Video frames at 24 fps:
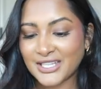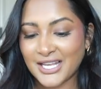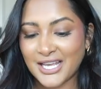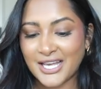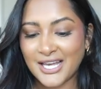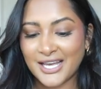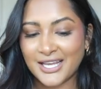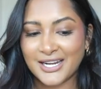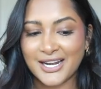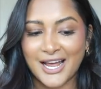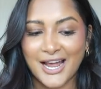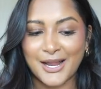
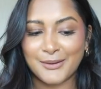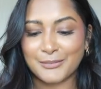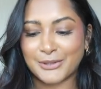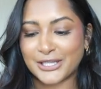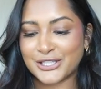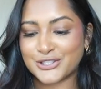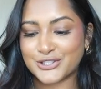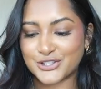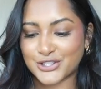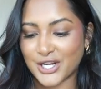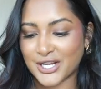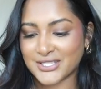And I'm
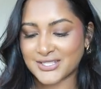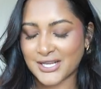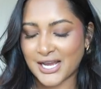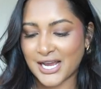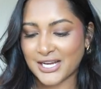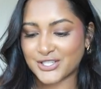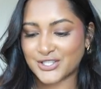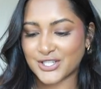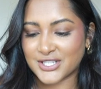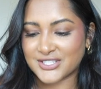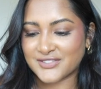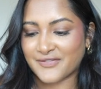like just,
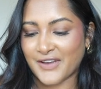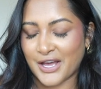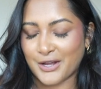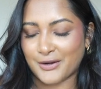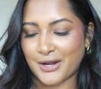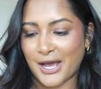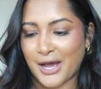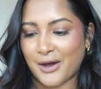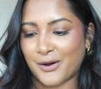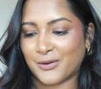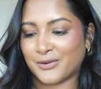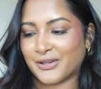I just
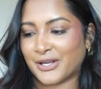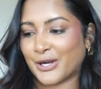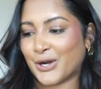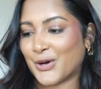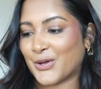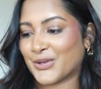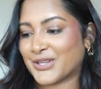found out like